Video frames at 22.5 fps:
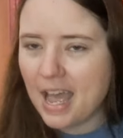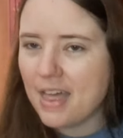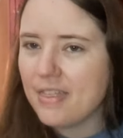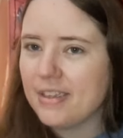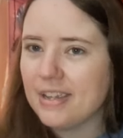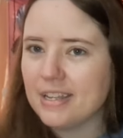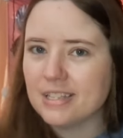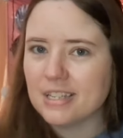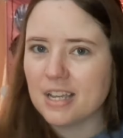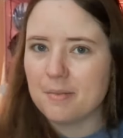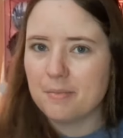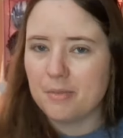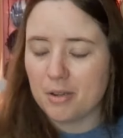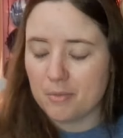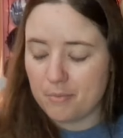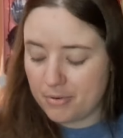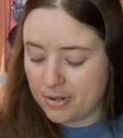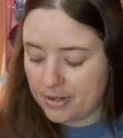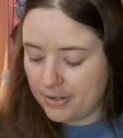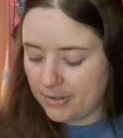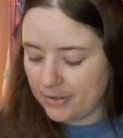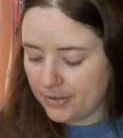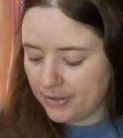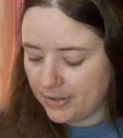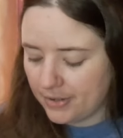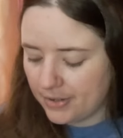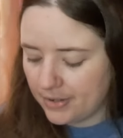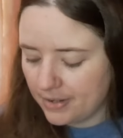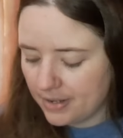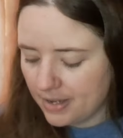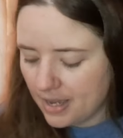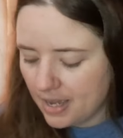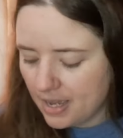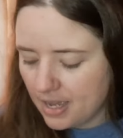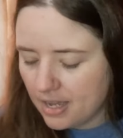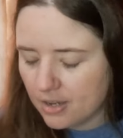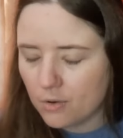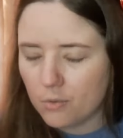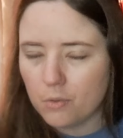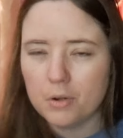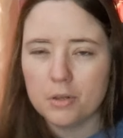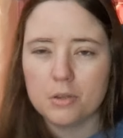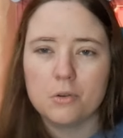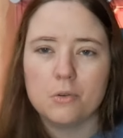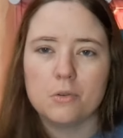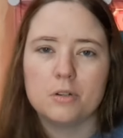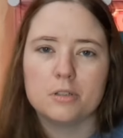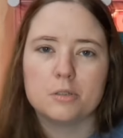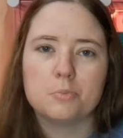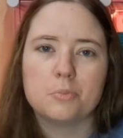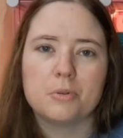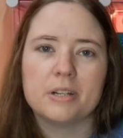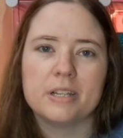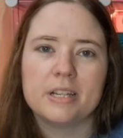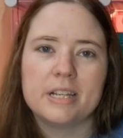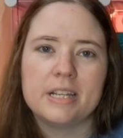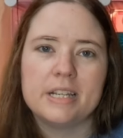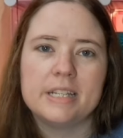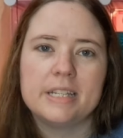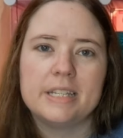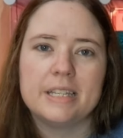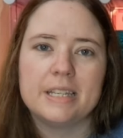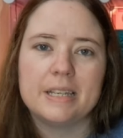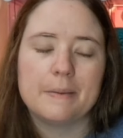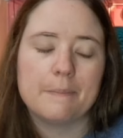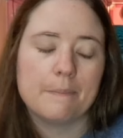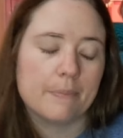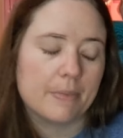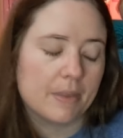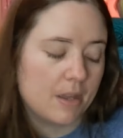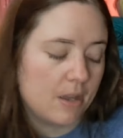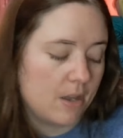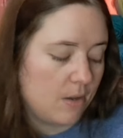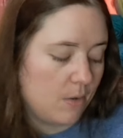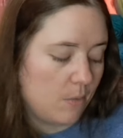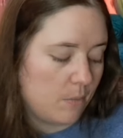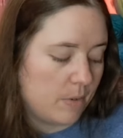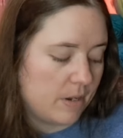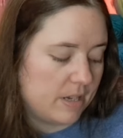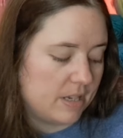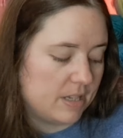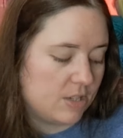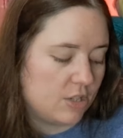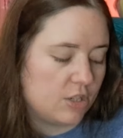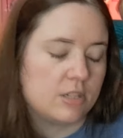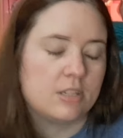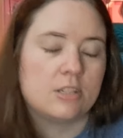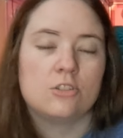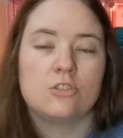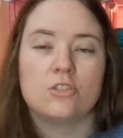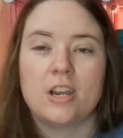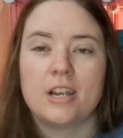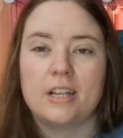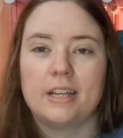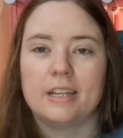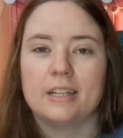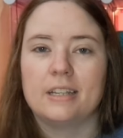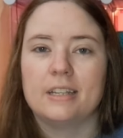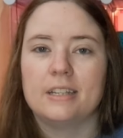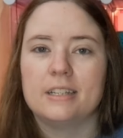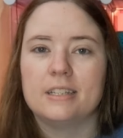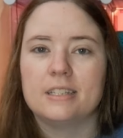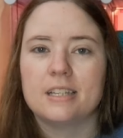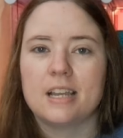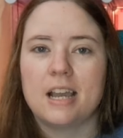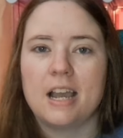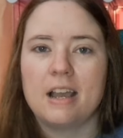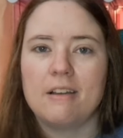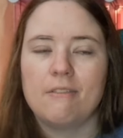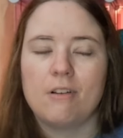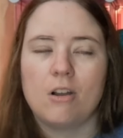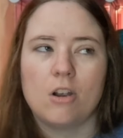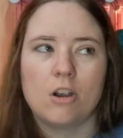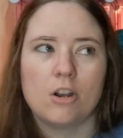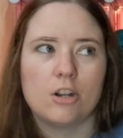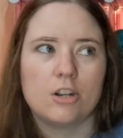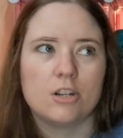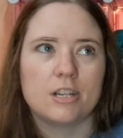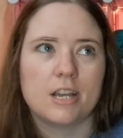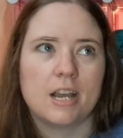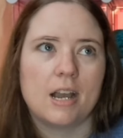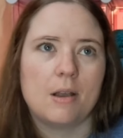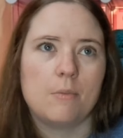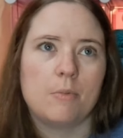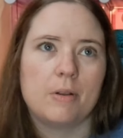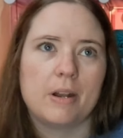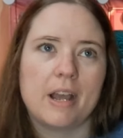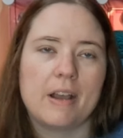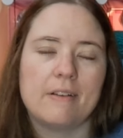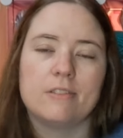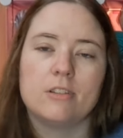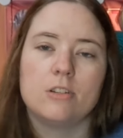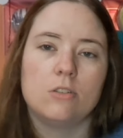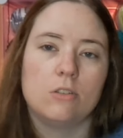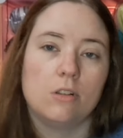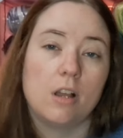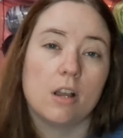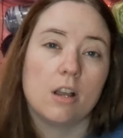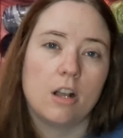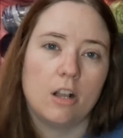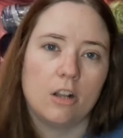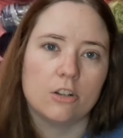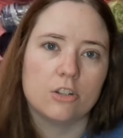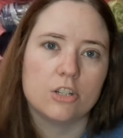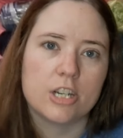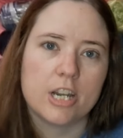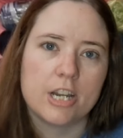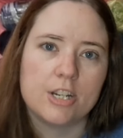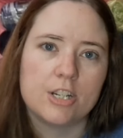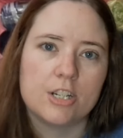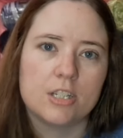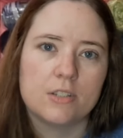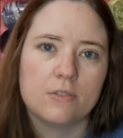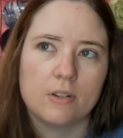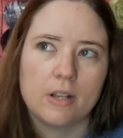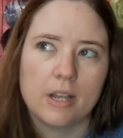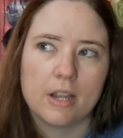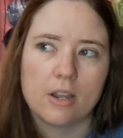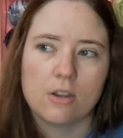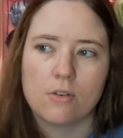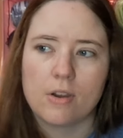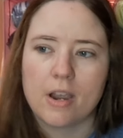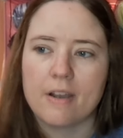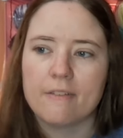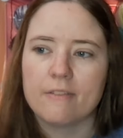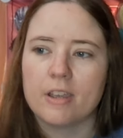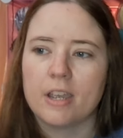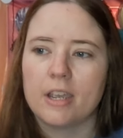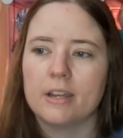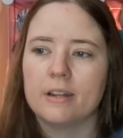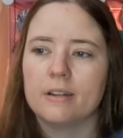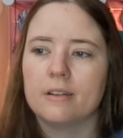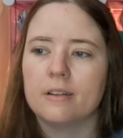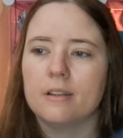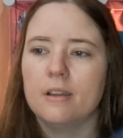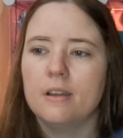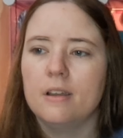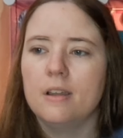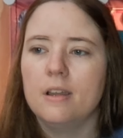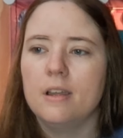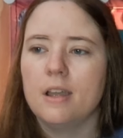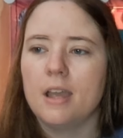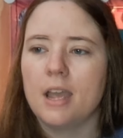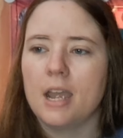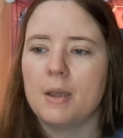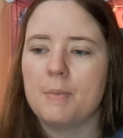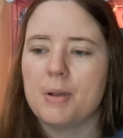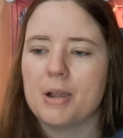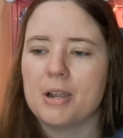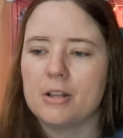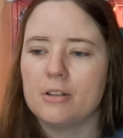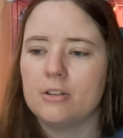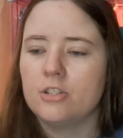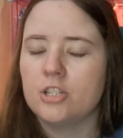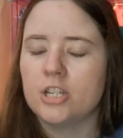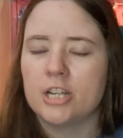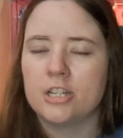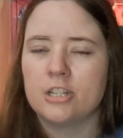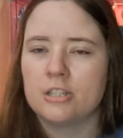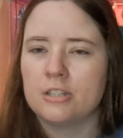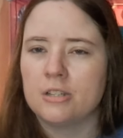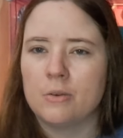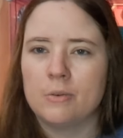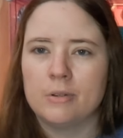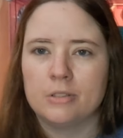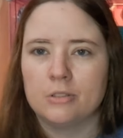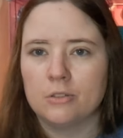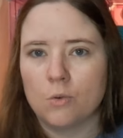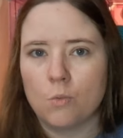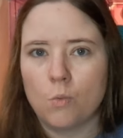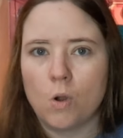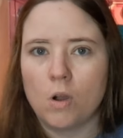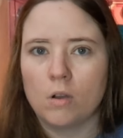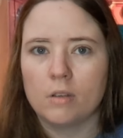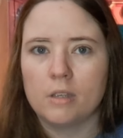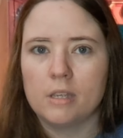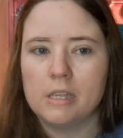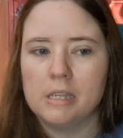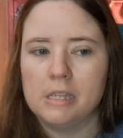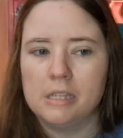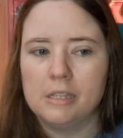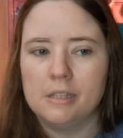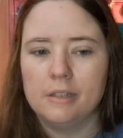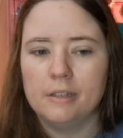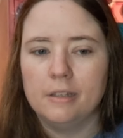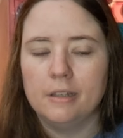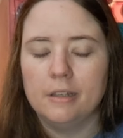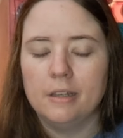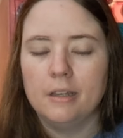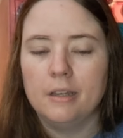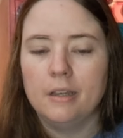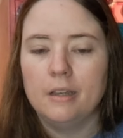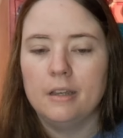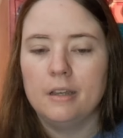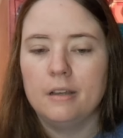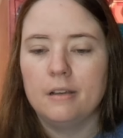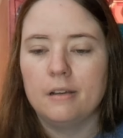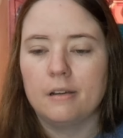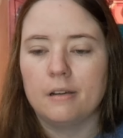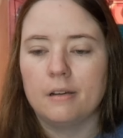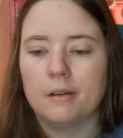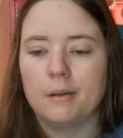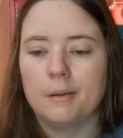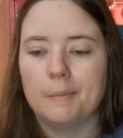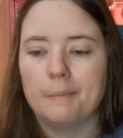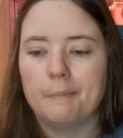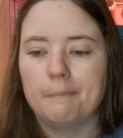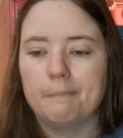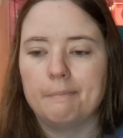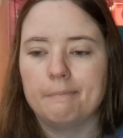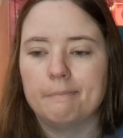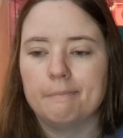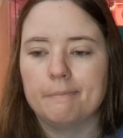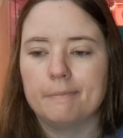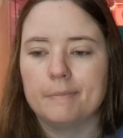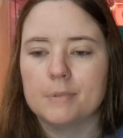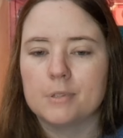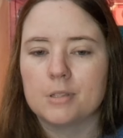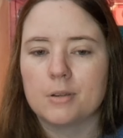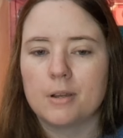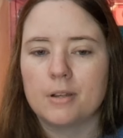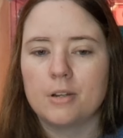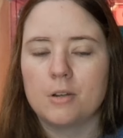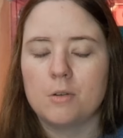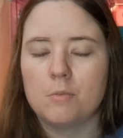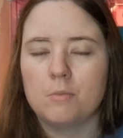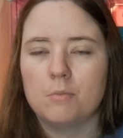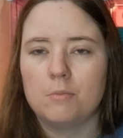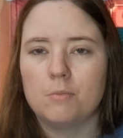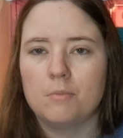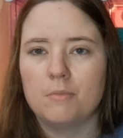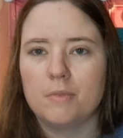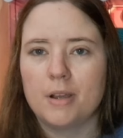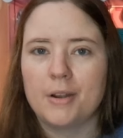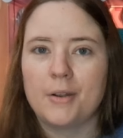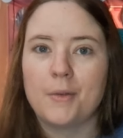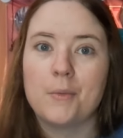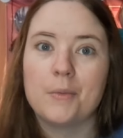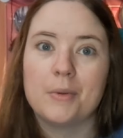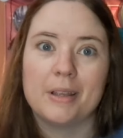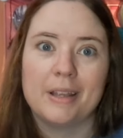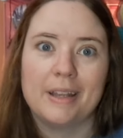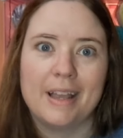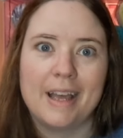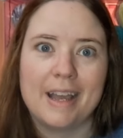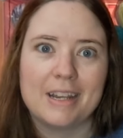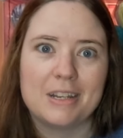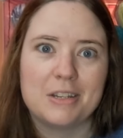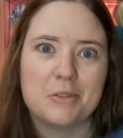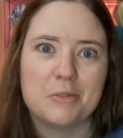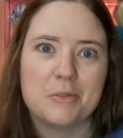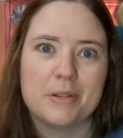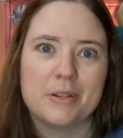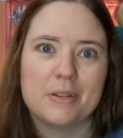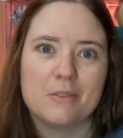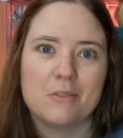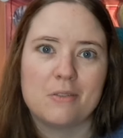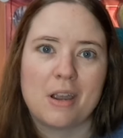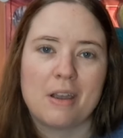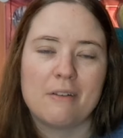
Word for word: I think it's come on pretty good. Corn corner is pretty easy when it's just straight like this. I have a harder time when I have to do a lot of color changes for like a graphghan, And my color changes always look wonky. Um, so I don't I don't really like doing